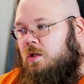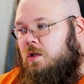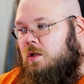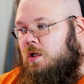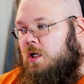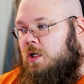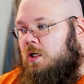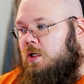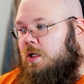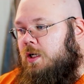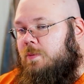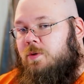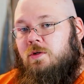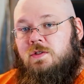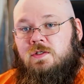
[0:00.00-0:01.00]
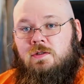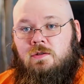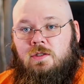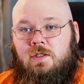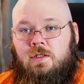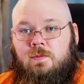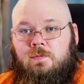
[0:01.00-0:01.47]
I
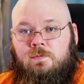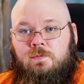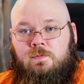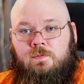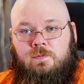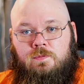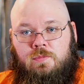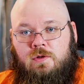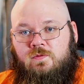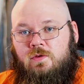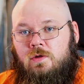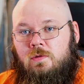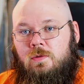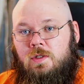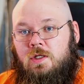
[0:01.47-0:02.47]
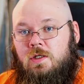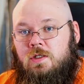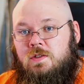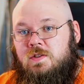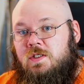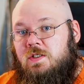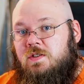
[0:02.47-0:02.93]
personally prefer
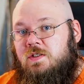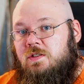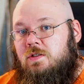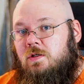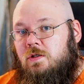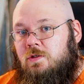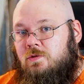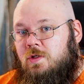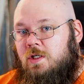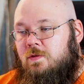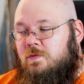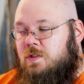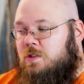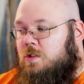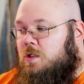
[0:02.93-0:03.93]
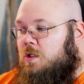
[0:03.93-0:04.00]
redundancies in hard drives.